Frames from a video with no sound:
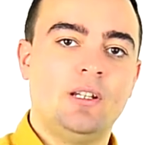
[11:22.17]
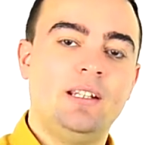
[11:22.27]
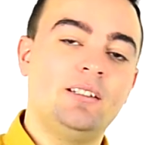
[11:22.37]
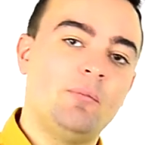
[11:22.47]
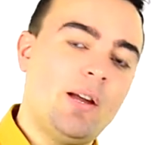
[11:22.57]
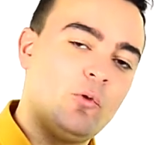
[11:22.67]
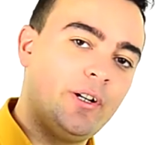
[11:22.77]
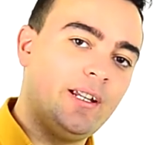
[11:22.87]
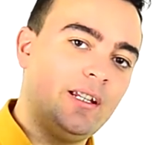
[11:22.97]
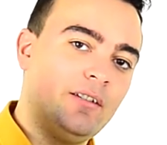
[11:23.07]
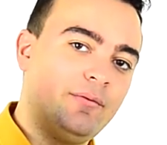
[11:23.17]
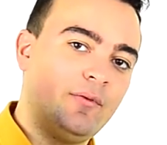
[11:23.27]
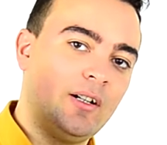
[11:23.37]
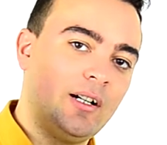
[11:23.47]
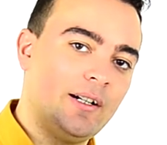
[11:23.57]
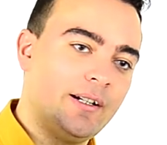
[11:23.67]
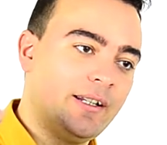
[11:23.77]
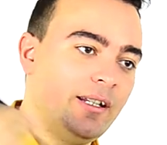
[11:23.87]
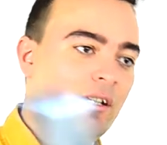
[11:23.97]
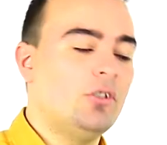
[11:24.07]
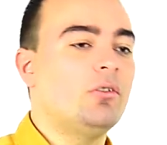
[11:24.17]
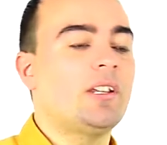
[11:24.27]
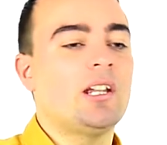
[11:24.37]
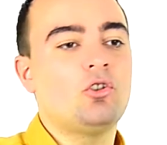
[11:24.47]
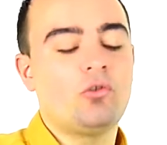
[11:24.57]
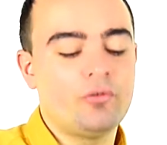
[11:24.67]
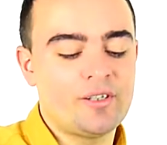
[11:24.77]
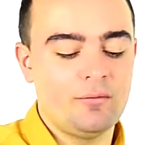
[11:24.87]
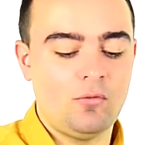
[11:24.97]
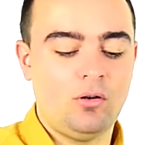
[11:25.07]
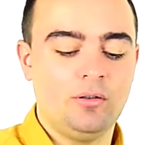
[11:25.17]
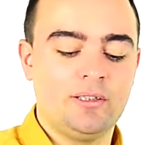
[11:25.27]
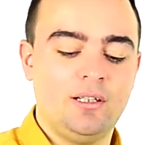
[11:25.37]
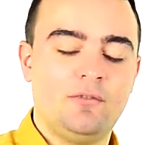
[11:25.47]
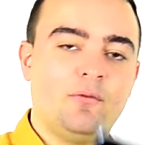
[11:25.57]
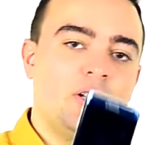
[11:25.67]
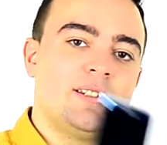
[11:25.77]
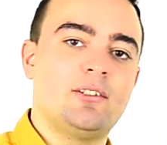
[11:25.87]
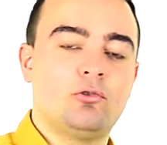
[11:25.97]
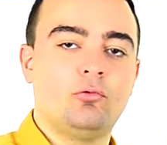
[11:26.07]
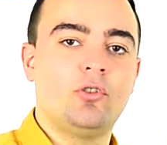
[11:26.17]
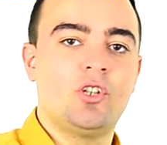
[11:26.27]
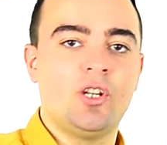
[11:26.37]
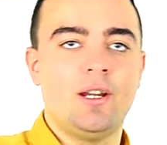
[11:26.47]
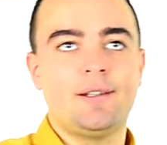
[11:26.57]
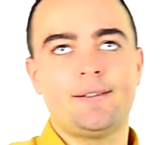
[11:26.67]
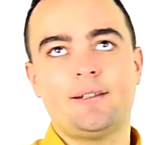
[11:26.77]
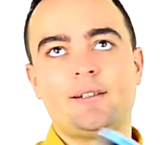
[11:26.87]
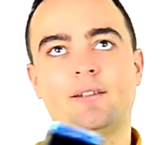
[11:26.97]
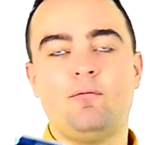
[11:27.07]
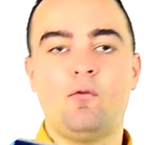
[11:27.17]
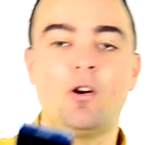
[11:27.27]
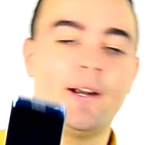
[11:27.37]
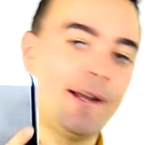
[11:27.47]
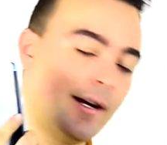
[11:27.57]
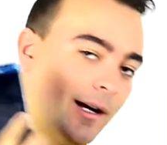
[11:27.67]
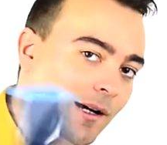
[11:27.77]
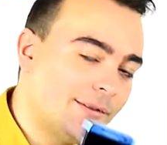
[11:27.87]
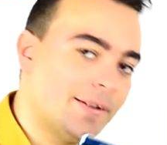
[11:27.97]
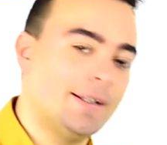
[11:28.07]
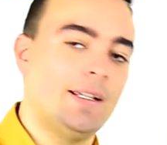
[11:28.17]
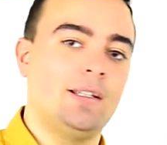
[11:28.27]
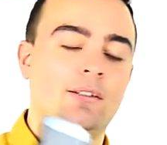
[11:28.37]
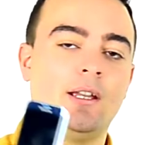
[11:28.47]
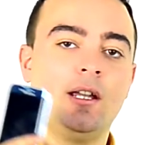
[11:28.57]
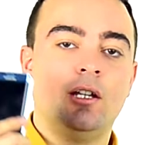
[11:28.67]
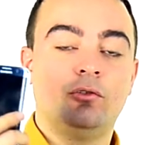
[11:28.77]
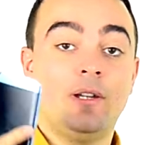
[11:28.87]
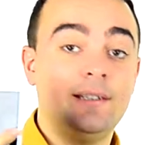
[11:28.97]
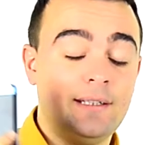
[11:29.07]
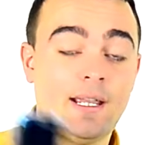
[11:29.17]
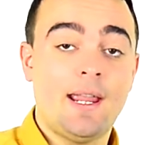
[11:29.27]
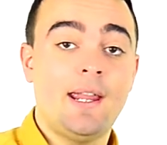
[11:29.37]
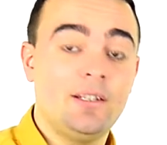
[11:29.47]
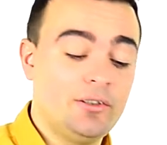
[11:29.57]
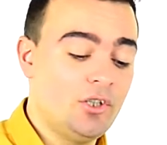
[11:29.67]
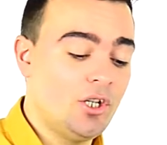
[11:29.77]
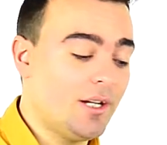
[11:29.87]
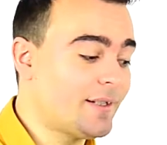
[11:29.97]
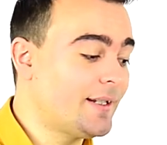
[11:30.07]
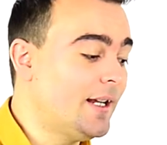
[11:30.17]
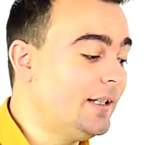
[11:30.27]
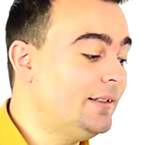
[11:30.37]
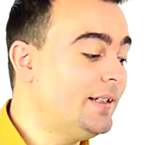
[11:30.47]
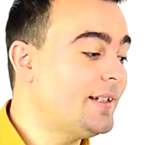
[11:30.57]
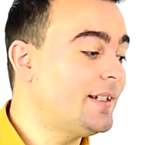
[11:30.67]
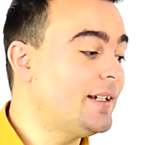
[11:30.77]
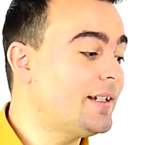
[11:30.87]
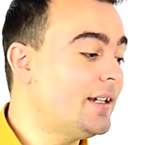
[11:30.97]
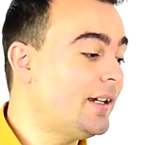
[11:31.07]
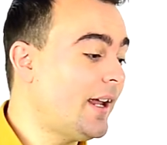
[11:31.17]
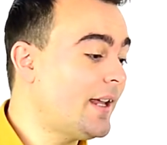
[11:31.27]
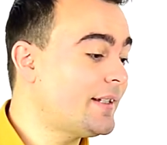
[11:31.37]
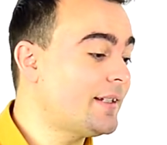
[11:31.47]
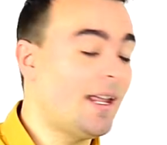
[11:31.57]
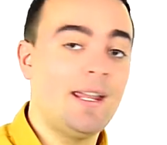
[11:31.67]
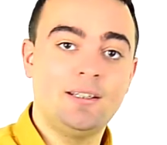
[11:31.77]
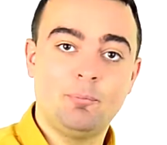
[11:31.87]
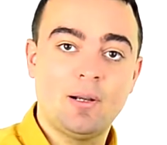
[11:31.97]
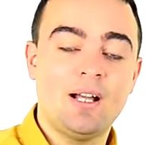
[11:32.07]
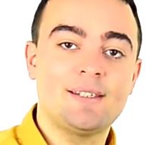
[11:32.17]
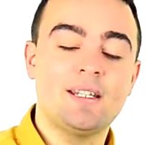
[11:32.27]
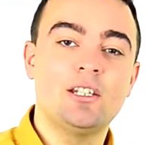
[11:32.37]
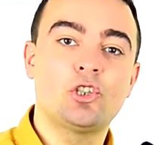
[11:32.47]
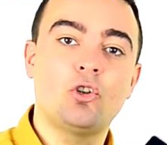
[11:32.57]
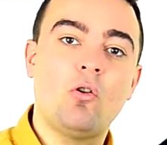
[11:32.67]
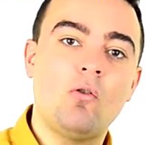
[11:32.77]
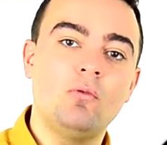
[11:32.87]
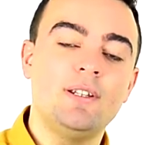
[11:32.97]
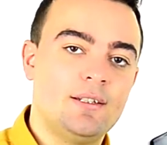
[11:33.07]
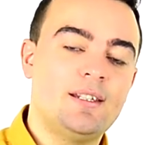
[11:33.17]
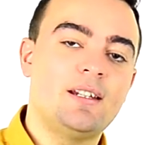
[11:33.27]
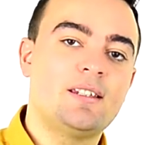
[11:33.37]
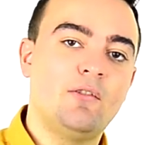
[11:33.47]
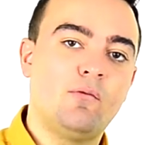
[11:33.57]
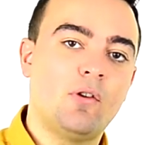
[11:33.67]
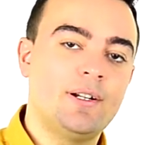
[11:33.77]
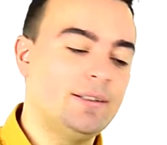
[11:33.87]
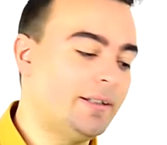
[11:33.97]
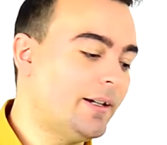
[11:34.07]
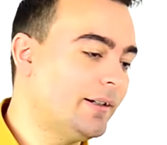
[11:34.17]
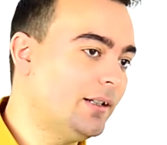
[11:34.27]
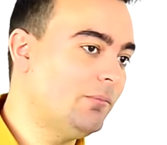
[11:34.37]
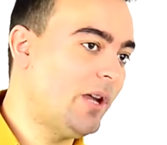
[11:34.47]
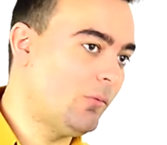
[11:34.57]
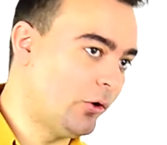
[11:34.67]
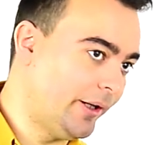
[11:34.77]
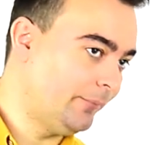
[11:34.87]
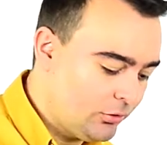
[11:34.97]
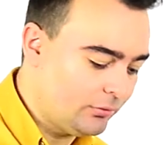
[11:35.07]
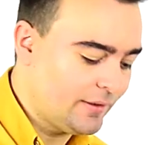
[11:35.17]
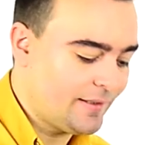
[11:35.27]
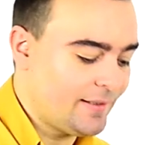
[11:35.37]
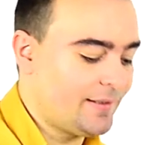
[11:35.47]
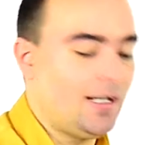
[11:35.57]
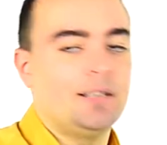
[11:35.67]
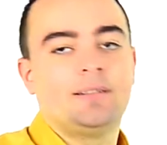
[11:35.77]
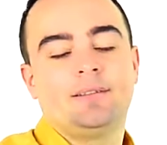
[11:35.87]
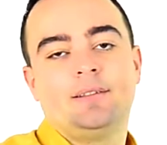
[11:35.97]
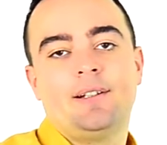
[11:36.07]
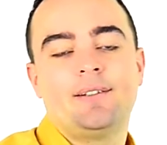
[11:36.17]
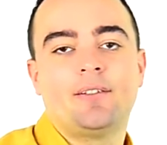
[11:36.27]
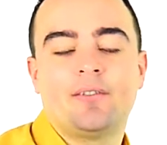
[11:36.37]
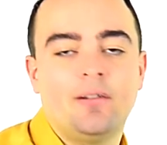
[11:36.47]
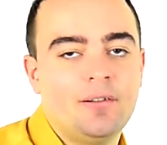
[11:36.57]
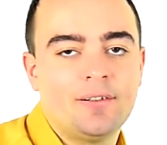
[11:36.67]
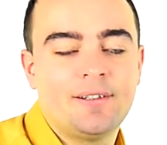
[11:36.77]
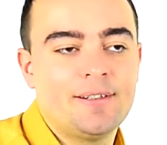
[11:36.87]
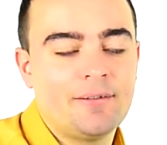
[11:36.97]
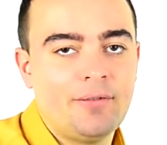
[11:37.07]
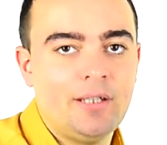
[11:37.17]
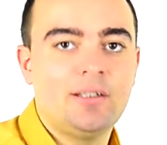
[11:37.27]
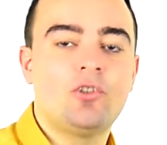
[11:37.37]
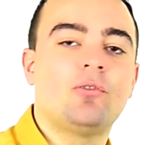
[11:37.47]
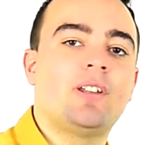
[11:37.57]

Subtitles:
In the memory, if here you can choose the model 32 gigs, 64 and 128 gigs, this S8 Plus it's only 64 internal memory, so this is not necessarily a disadvantage. You